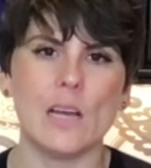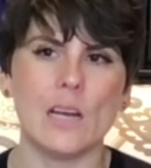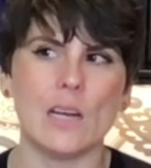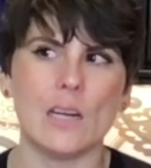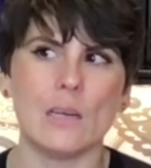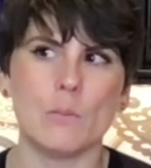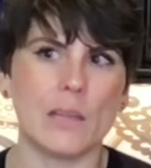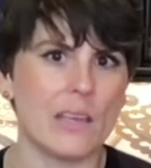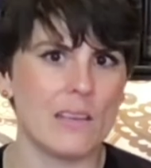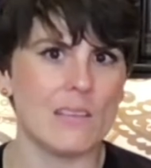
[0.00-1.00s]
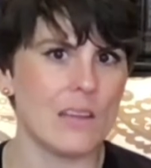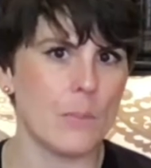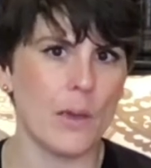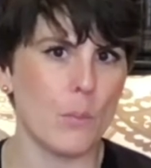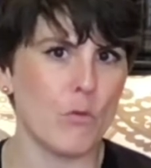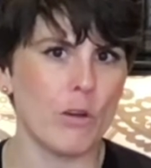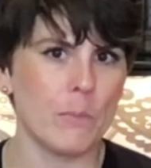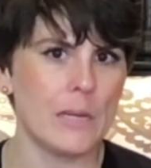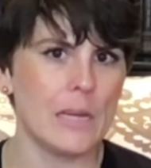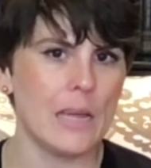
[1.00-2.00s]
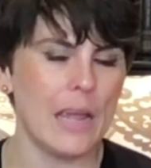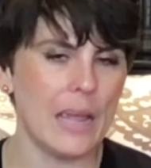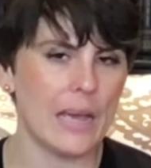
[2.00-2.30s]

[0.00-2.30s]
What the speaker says: Like, is he gonna make a move on me?